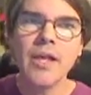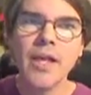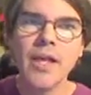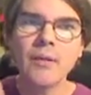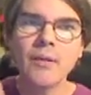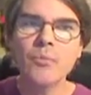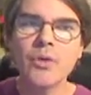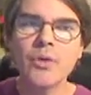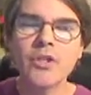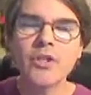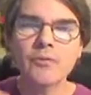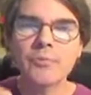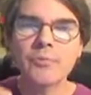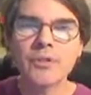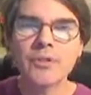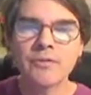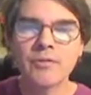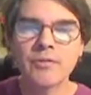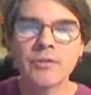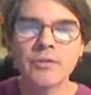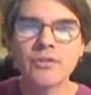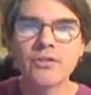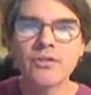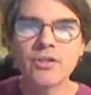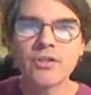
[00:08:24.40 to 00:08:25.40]
Amway
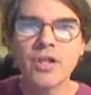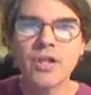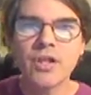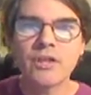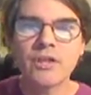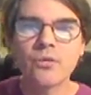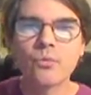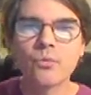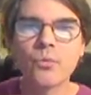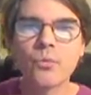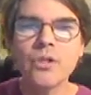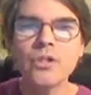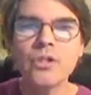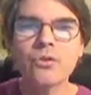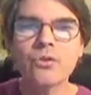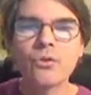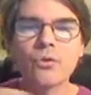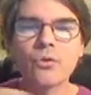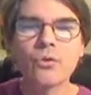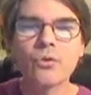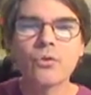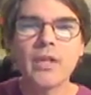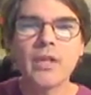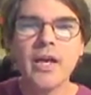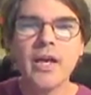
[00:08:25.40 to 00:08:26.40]
specifically said
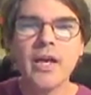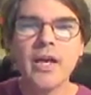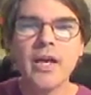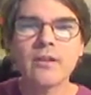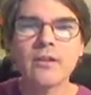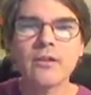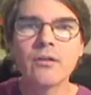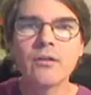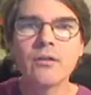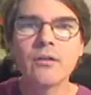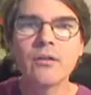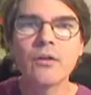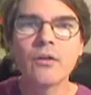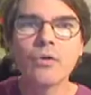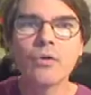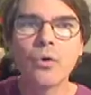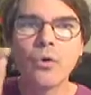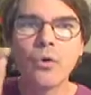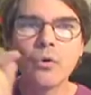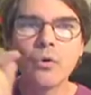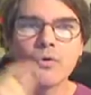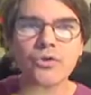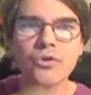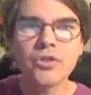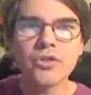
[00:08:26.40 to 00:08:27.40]
resold at
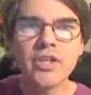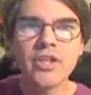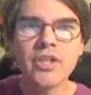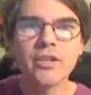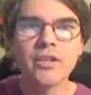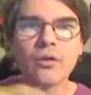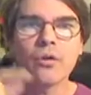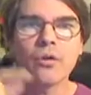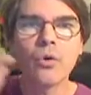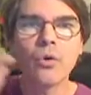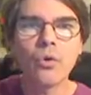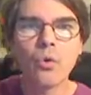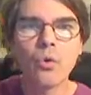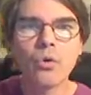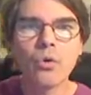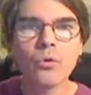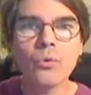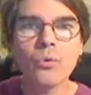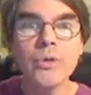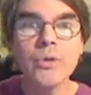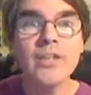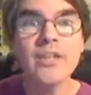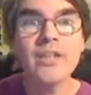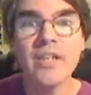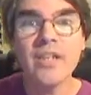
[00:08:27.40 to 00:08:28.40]
wholesale or
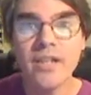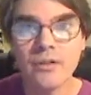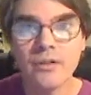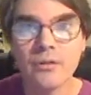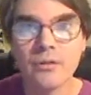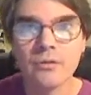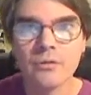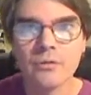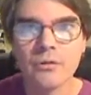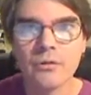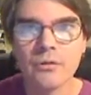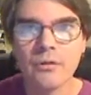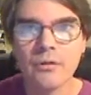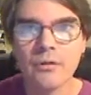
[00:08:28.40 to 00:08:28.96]
retail.